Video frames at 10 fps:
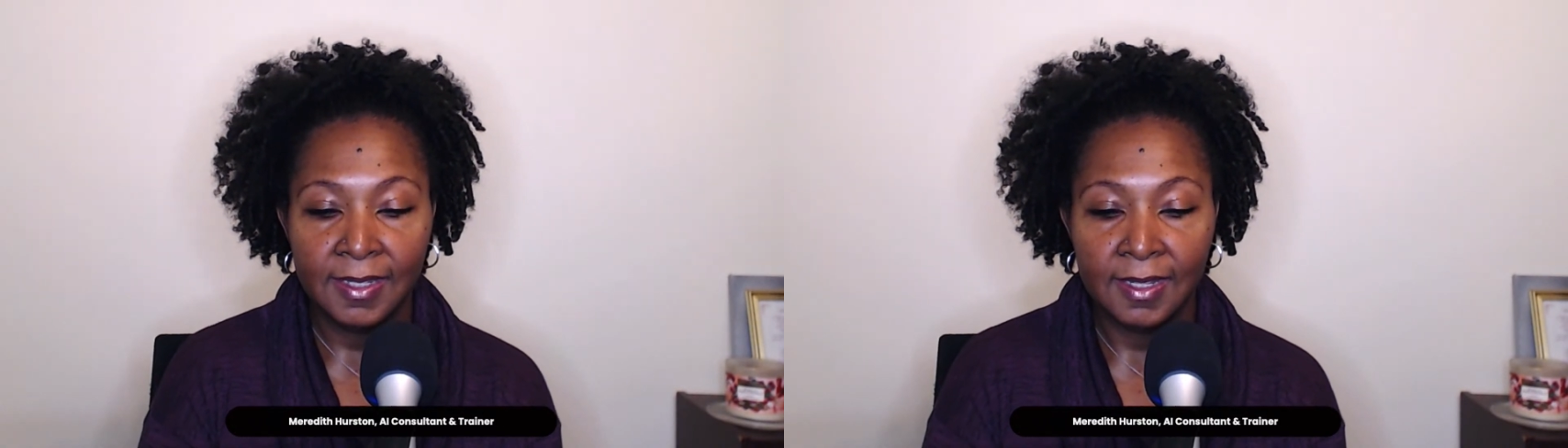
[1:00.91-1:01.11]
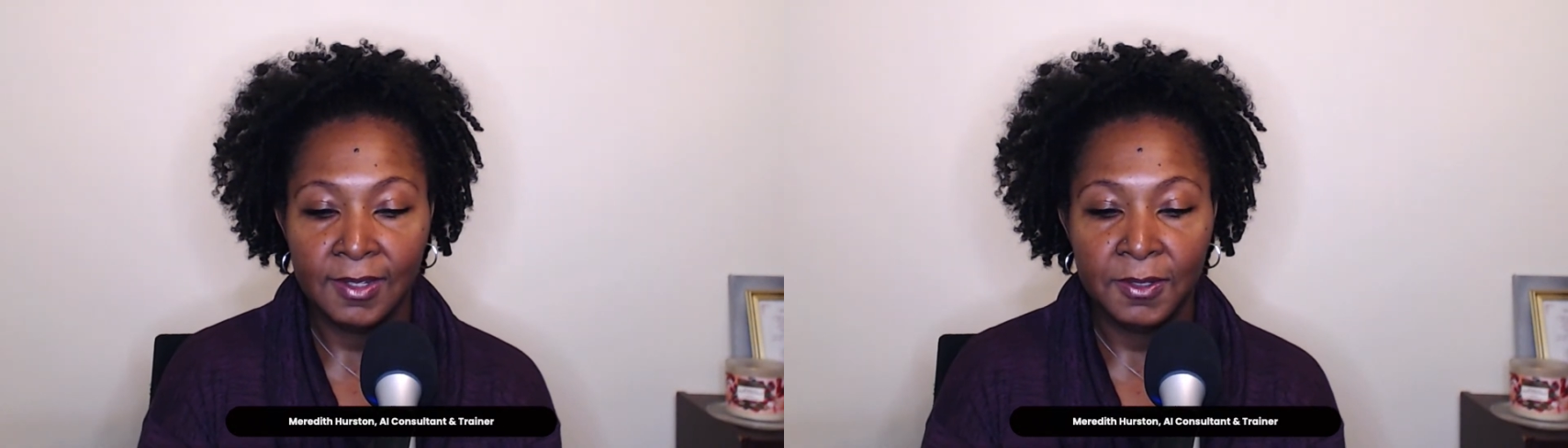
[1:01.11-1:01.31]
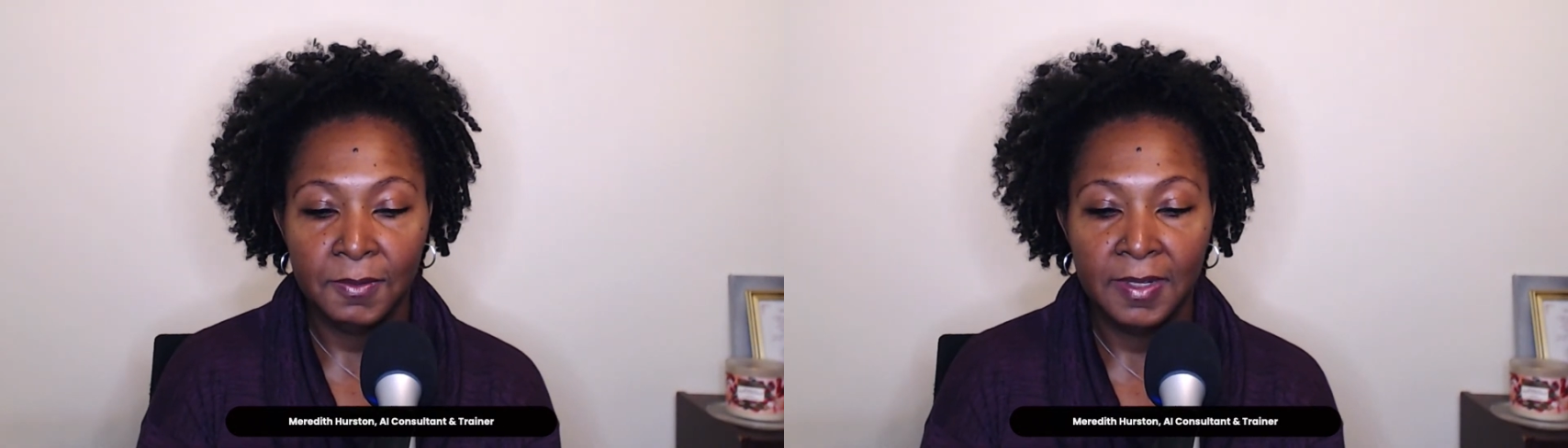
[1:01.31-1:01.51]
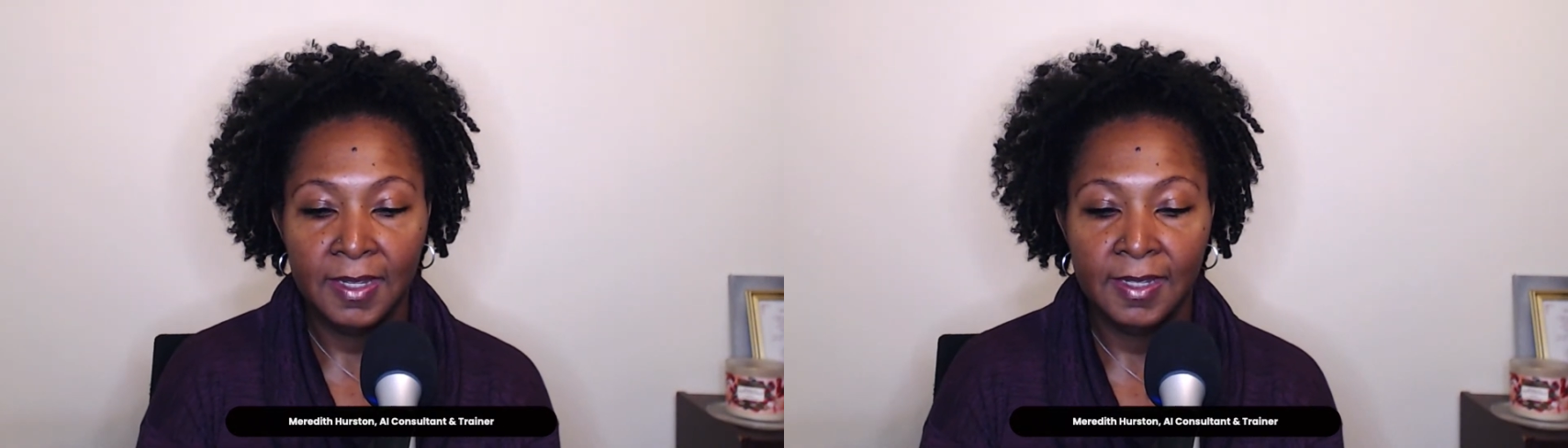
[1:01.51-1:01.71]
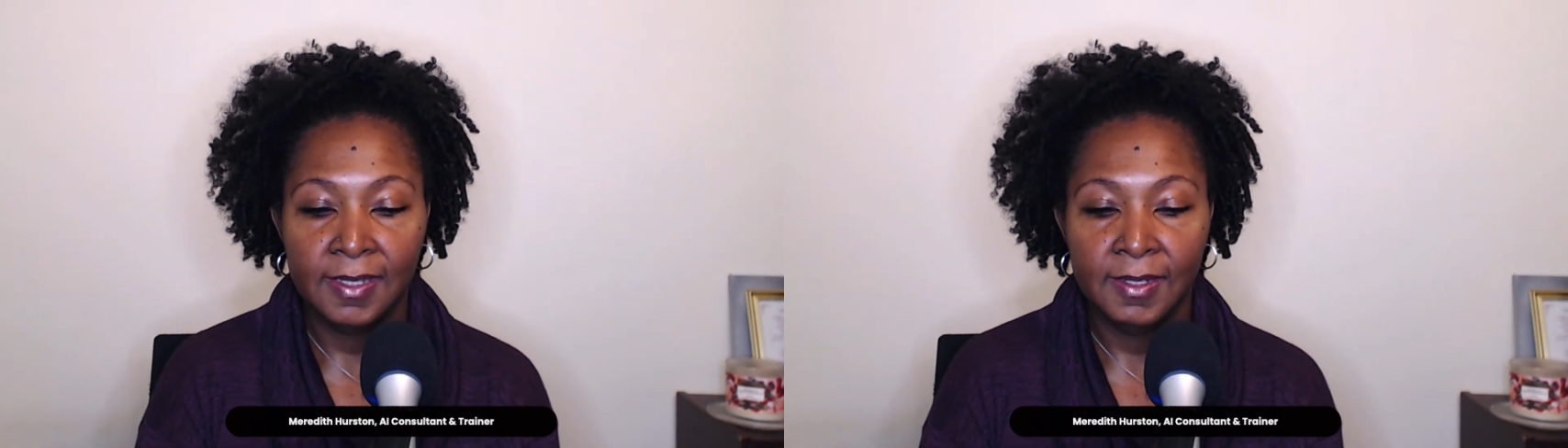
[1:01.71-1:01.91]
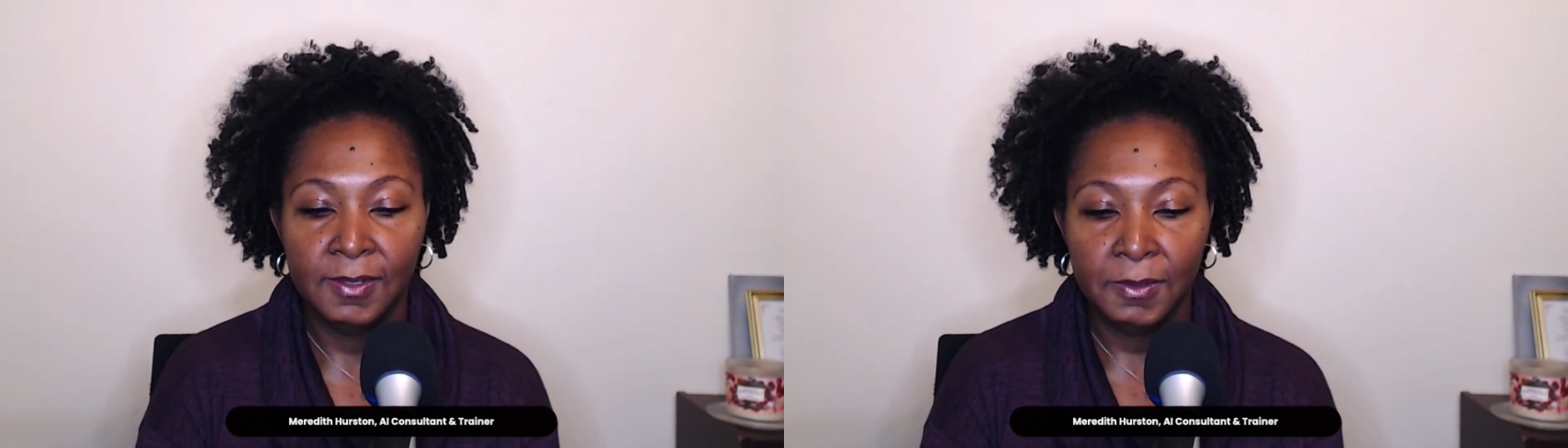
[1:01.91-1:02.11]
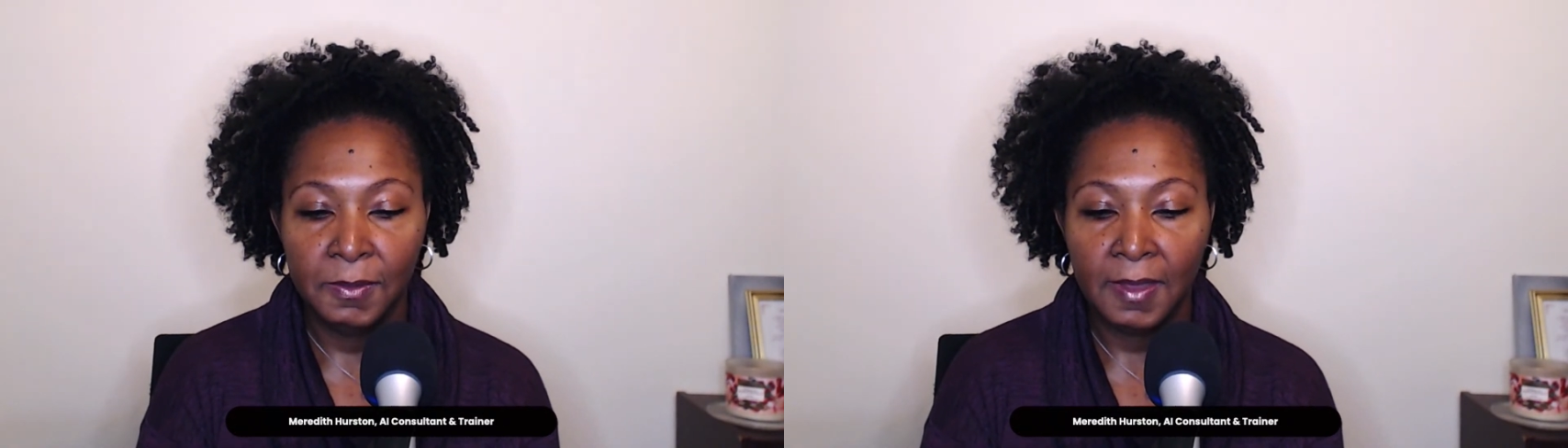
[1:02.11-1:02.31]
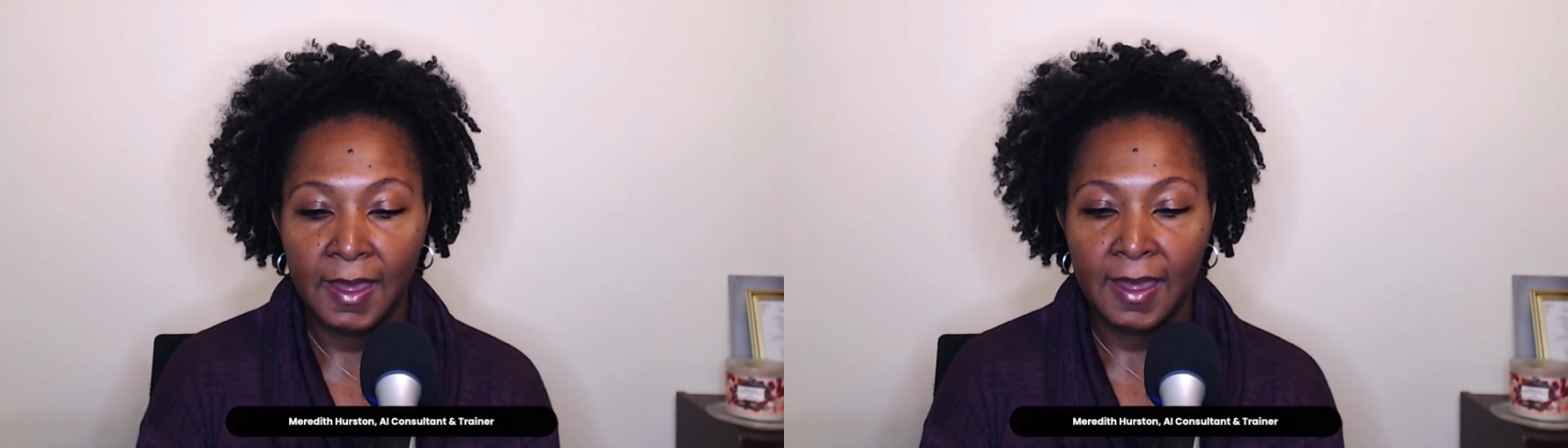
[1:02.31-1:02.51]
that you need to do
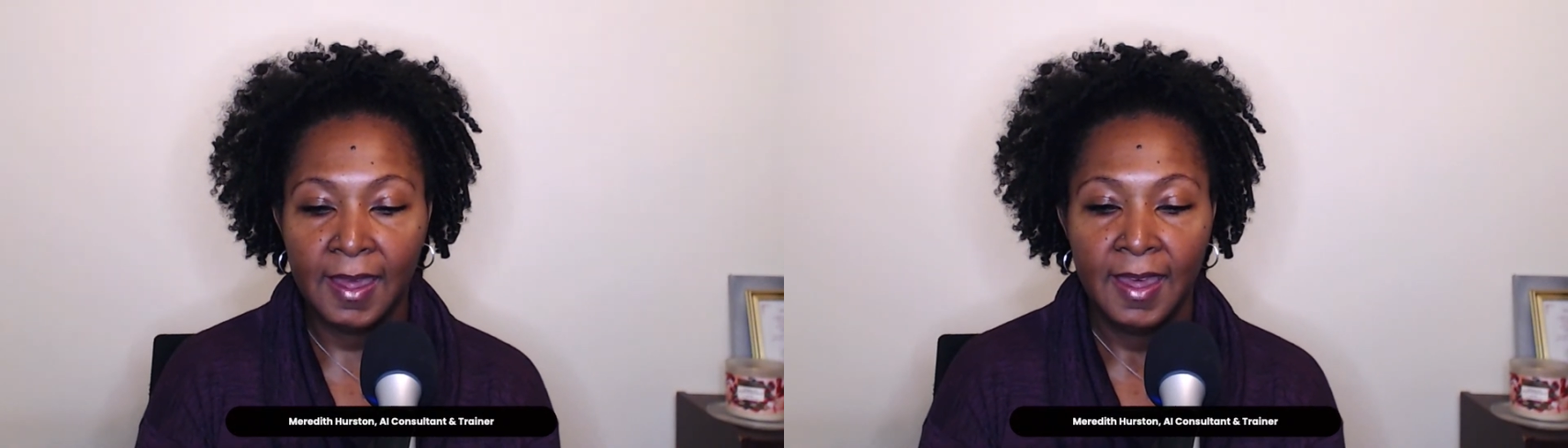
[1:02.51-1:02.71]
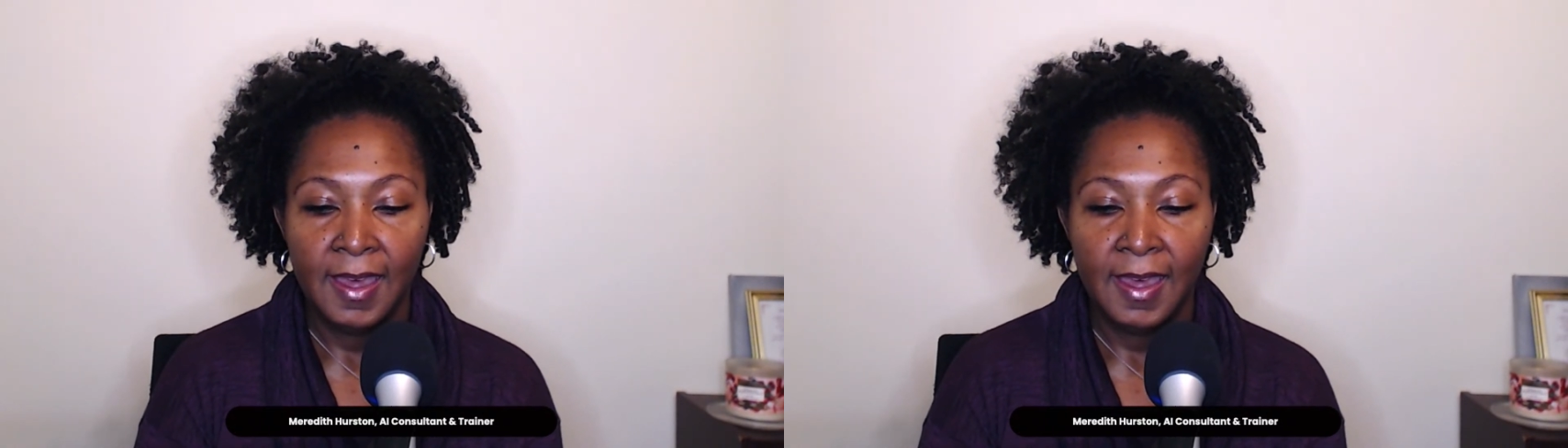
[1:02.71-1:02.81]
that.